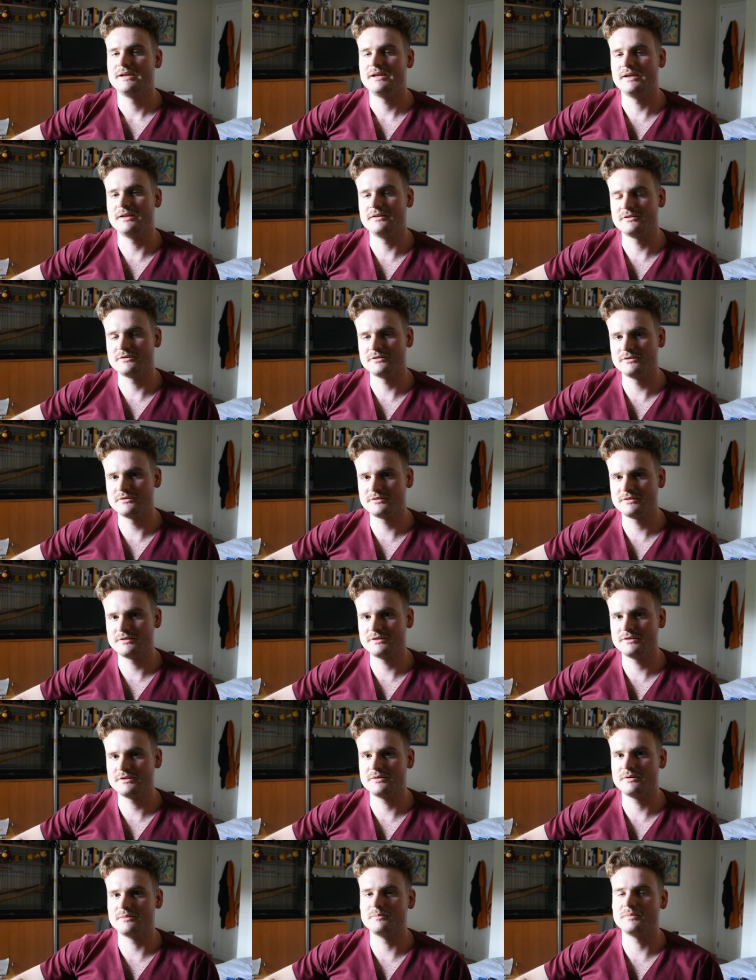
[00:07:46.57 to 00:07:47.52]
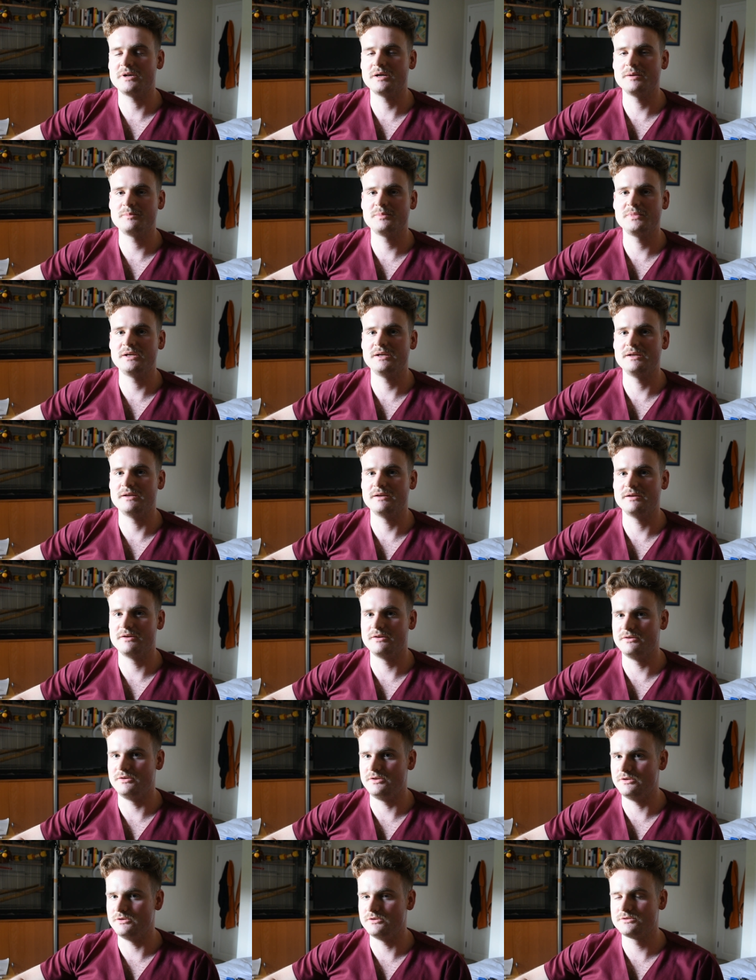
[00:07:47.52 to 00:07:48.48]
and T U D C A might be
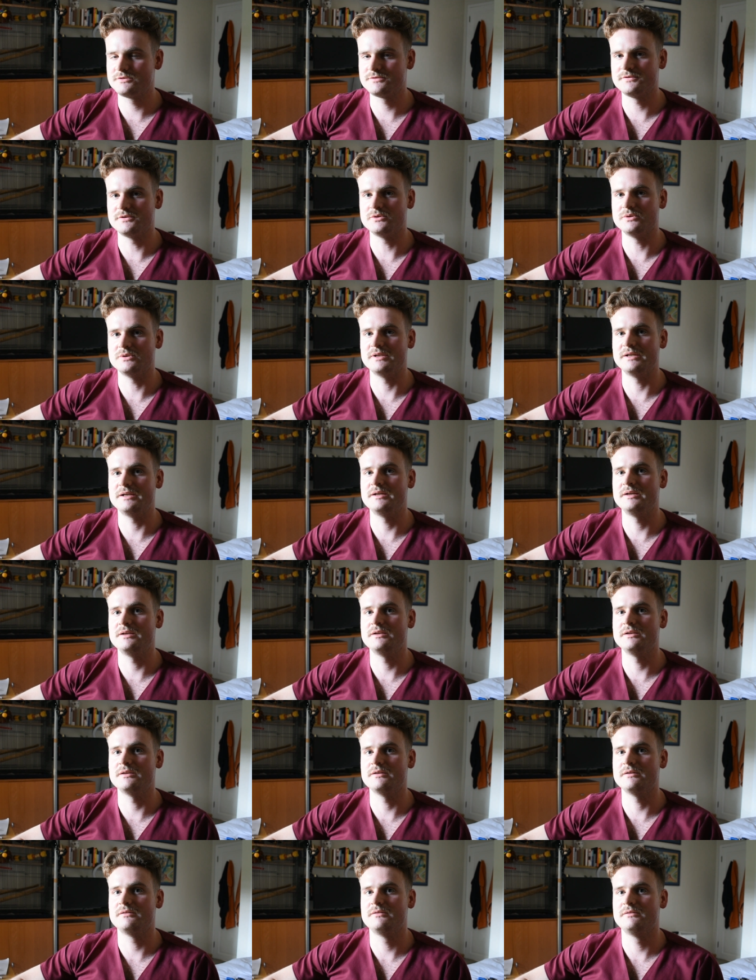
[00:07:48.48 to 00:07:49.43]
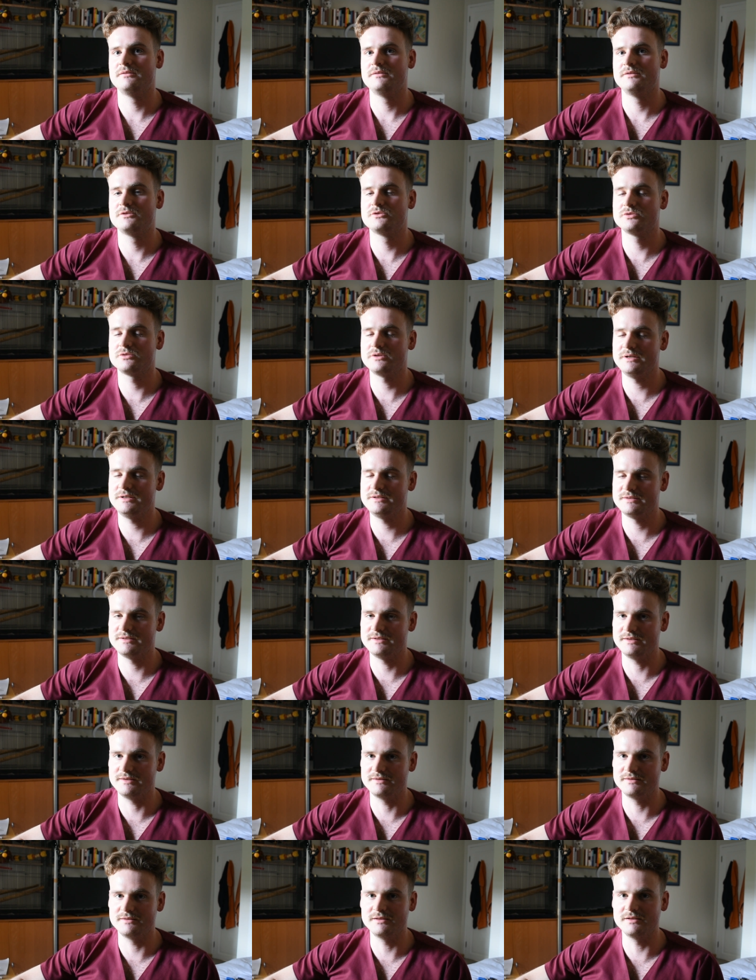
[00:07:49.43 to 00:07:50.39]
useful in
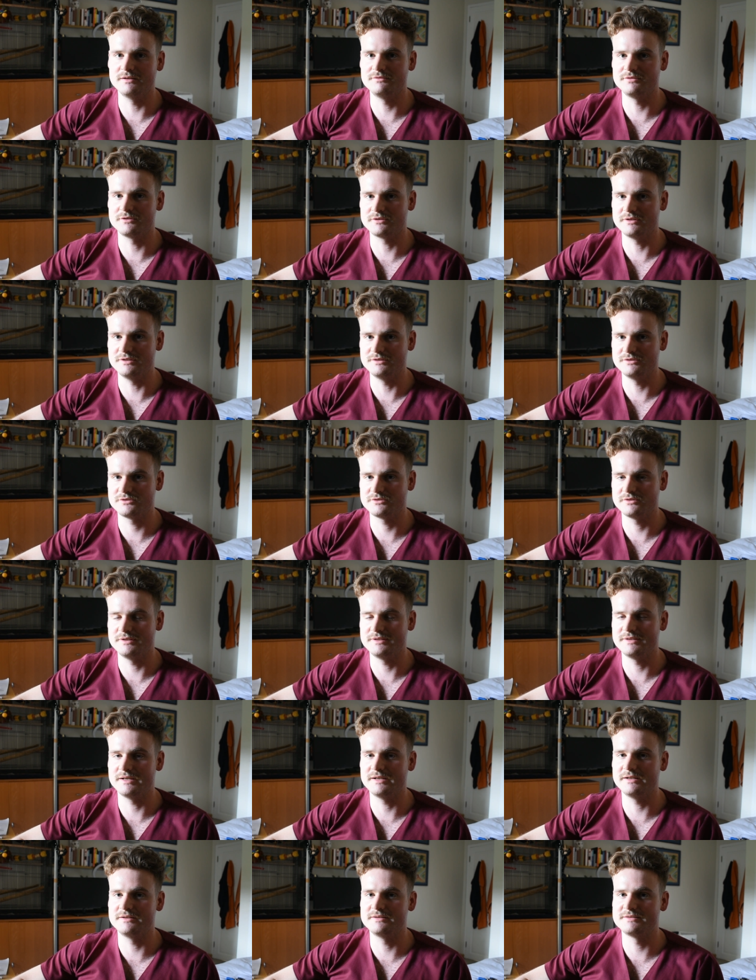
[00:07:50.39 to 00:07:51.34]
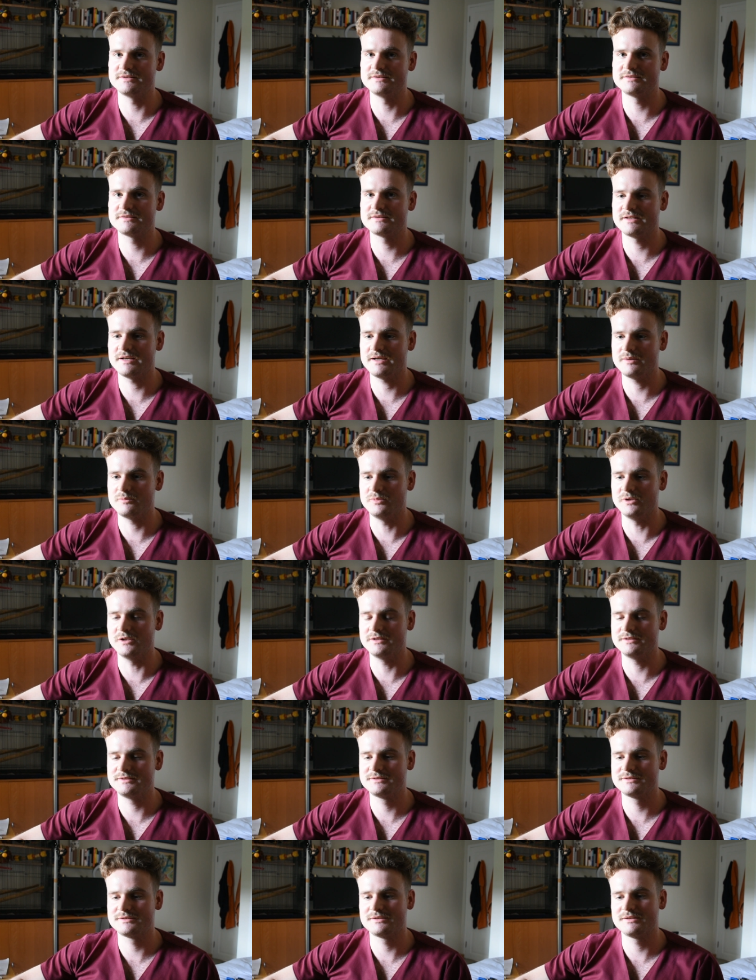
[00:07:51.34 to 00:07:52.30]
treating liver injury that is
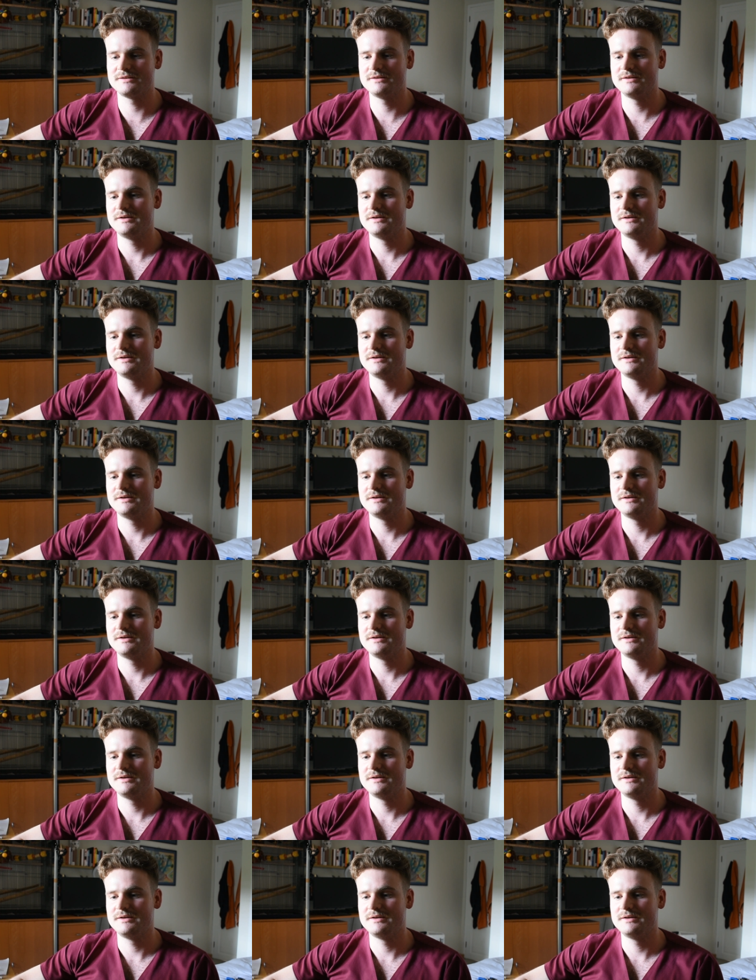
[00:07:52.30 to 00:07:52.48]
established.